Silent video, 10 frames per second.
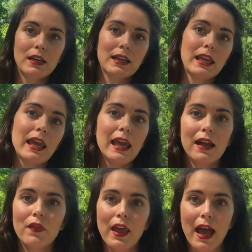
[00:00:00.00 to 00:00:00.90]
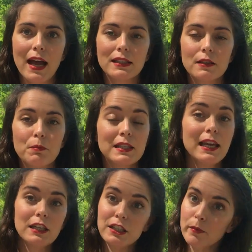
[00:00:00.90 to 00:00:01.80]
a can that
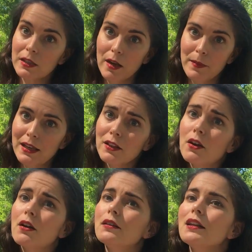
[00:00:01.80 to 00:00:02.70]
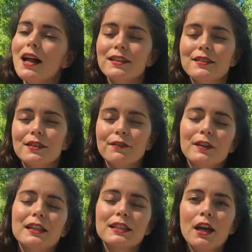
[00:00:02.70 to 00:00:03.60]
potato chips come in. There are lots of
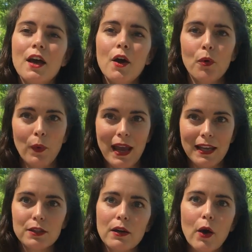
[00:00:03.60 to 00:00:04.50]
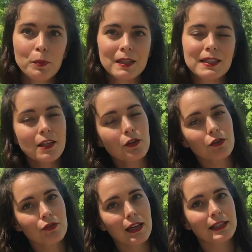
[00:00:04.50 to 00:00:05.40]
different ways. So I hope to see your
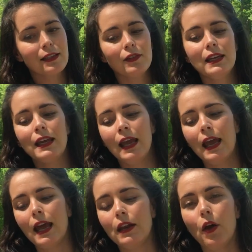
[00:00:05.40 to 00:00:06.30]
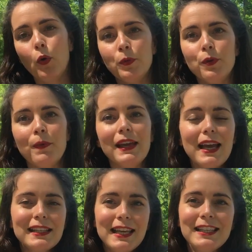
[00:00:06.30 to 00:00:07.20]
creativity, and I hope you make
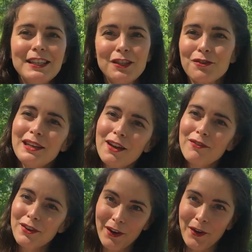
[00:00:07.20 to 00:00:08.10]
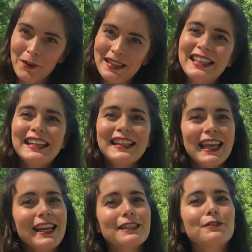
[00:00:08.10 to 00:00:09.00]
a tasty treat of your own.
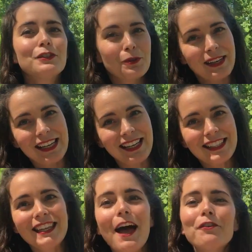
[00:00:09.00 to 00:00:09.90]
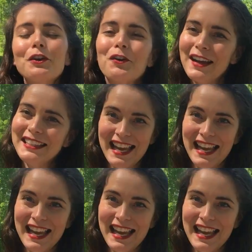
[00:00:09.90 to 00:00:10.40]
Thanks for joining us. Have a great